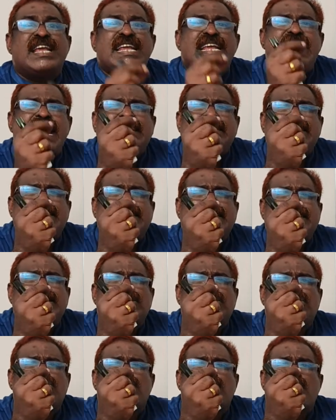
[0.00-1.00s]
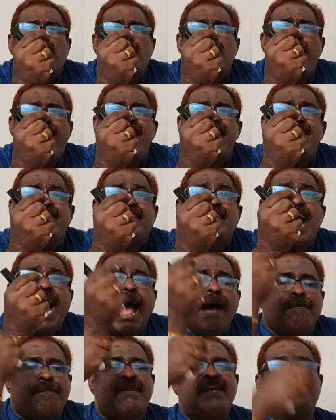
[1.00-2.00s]
Earthquake
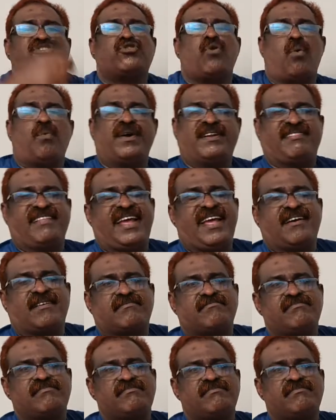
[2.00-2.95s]
happens over there.